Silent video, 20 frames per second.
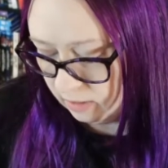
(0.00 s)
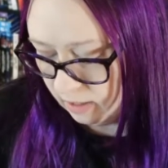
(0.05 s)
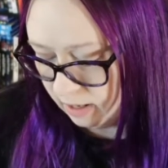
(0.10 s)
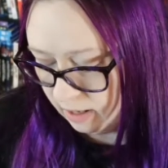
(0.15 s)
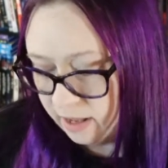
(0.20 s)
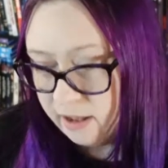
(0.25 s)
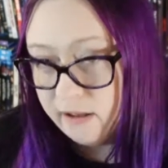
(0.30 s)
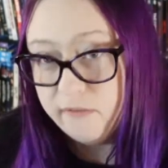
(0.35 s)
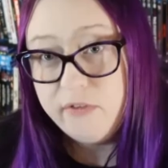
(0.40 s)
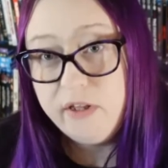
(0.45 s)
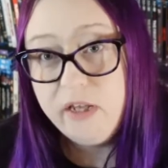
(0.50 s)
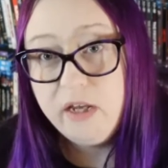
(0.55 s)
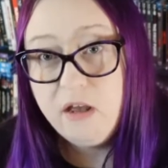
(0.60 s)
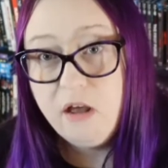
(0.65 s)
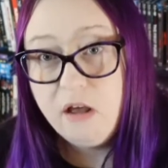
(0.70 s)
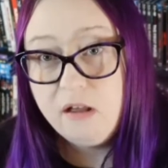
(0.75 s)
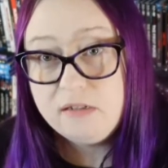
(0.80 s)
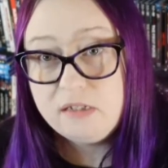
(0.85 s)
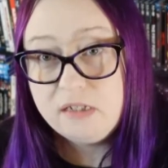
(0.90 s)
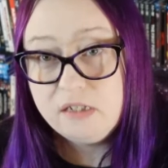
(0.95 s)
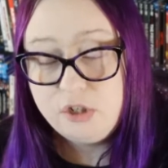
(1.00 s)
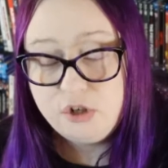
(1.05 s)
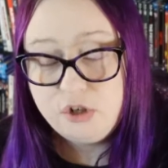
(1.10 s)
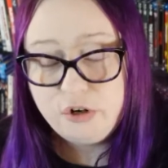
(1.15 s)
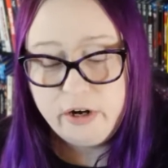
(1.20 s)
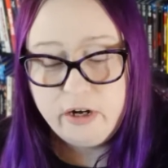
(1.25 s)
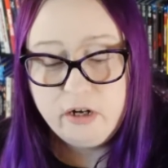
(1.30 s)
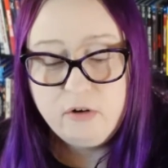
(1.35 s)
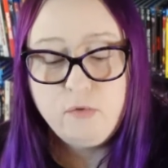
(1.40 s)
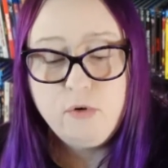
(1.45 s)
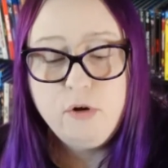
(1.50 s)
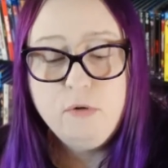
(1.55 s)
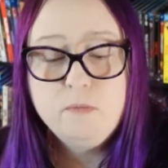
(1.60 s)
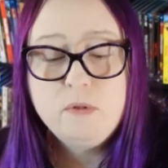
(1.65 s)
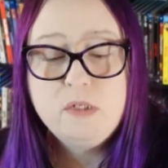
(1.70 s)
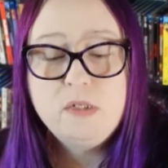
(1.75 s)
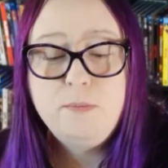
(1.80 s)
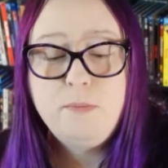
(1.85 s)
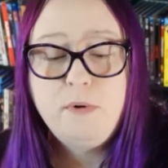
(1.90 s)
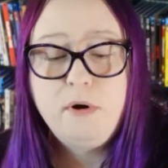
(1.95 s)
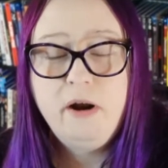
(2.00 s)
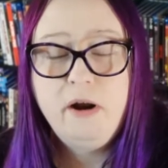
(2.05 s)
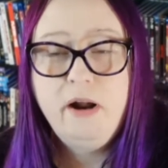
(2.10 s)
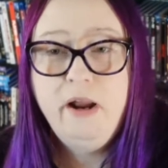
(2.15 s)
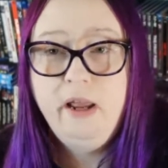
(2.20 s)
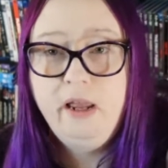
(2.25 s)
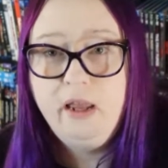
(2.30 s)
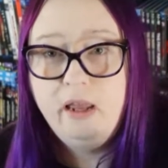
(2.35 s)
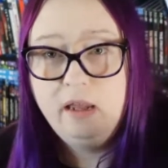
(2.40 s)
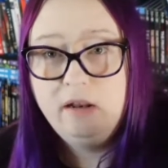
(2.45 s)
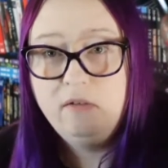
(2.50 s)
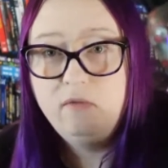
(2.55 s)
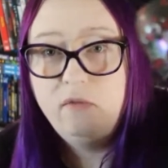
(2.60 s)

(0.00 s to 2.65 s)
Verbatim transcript: they have the concentrated room spray in